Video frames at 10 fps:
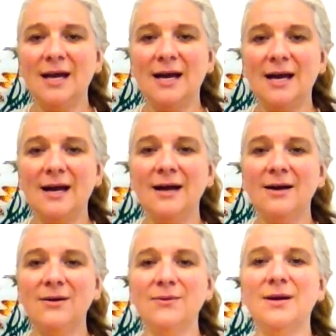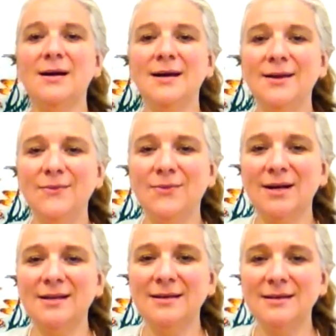how I
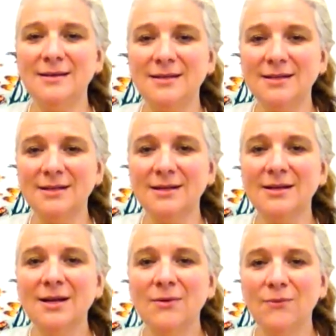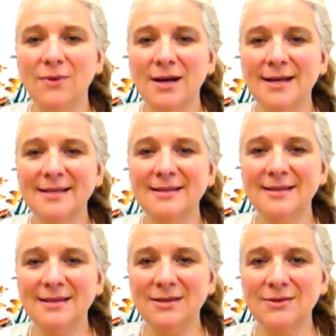wonder what
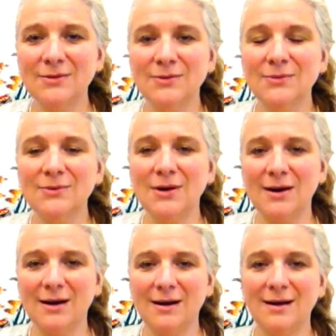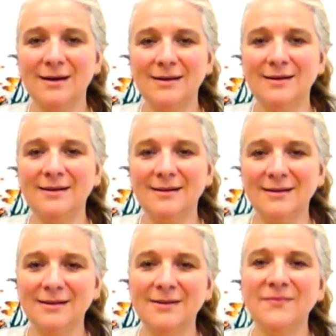you are.
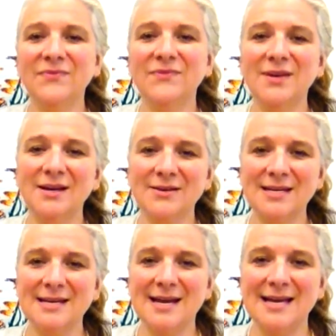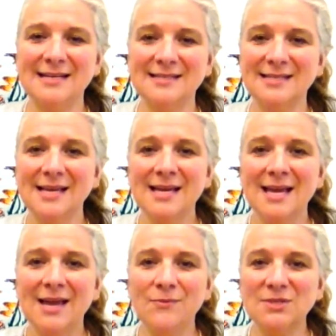Very nice.
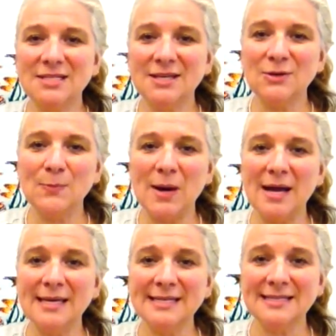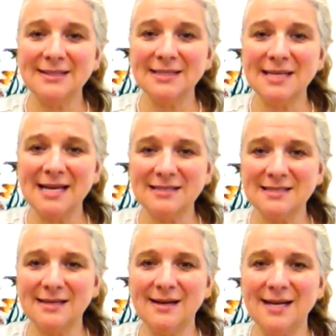And we'll sing goodbye until the
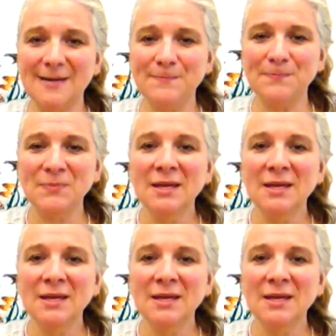next time.